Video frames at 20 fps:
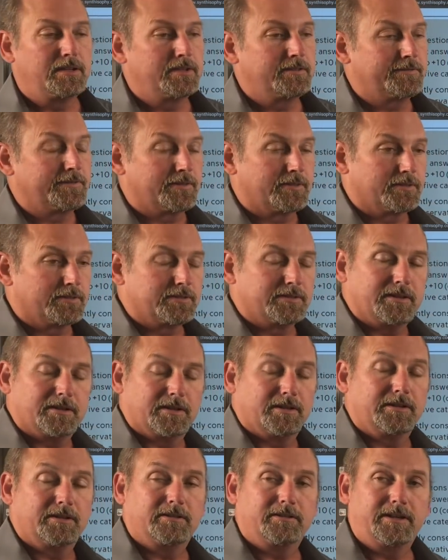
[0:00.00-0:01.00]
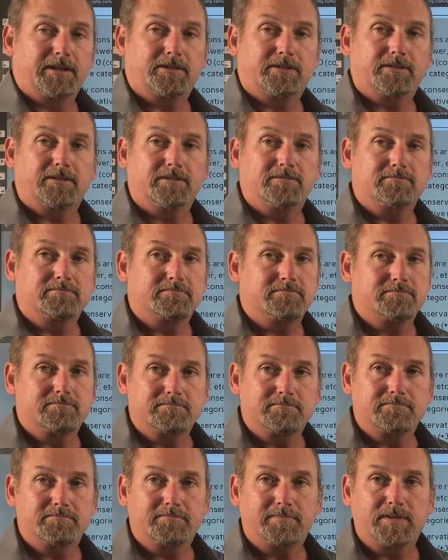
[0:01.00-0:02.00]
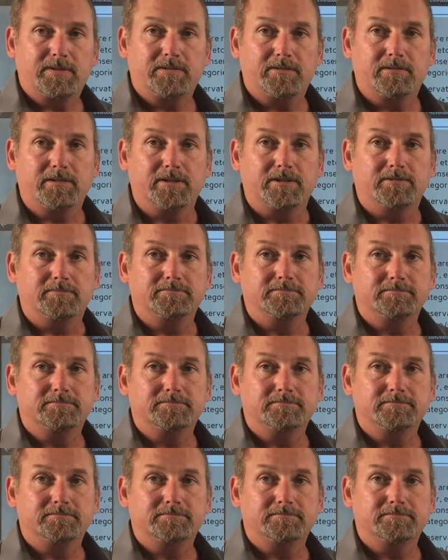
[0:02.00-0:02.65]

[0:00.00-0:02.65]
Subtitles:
For those that are no answer, 0.